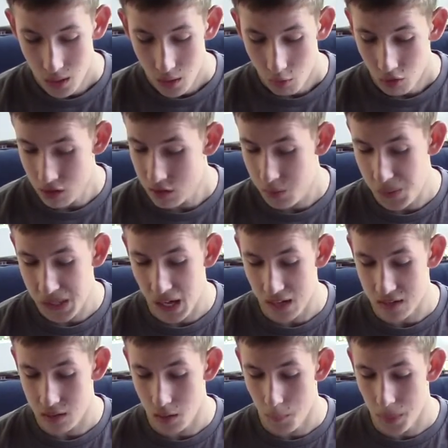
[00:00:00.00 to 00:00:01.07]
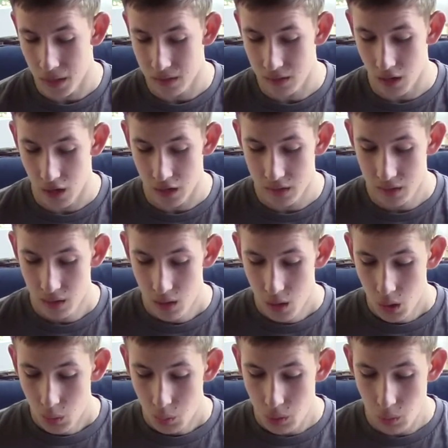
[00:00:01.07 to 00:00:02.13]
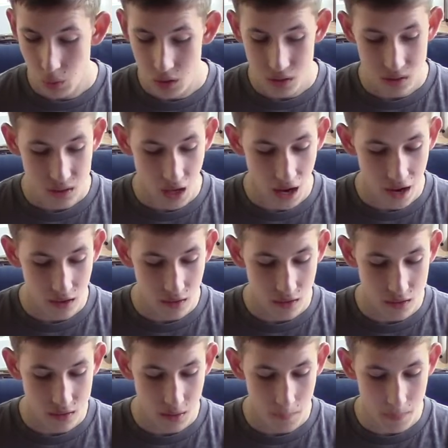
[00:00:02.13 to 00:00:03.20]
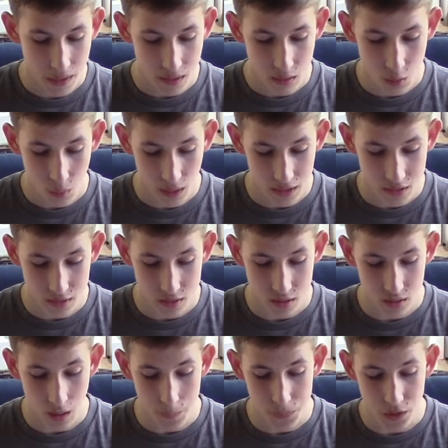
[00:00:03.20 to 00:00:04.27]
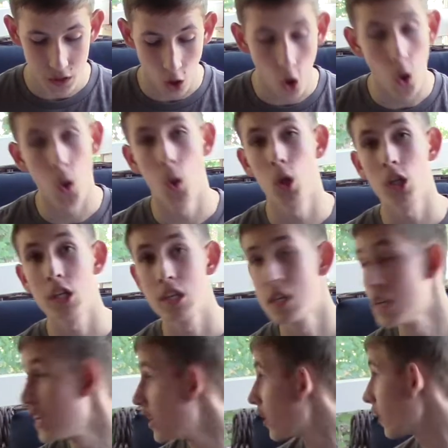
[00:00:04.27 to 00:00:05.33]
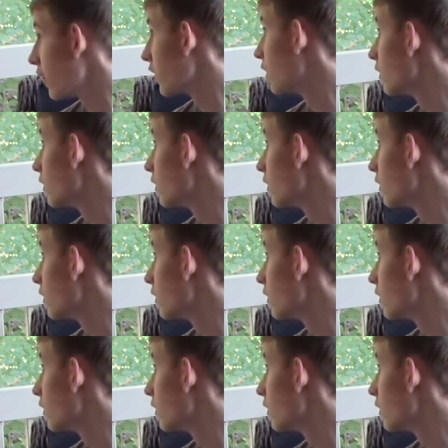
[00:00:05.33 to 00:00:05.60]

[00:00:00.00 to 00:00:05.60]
Once we got to the Pentagon, we were as tired as a man who hadn't slept in a whole year.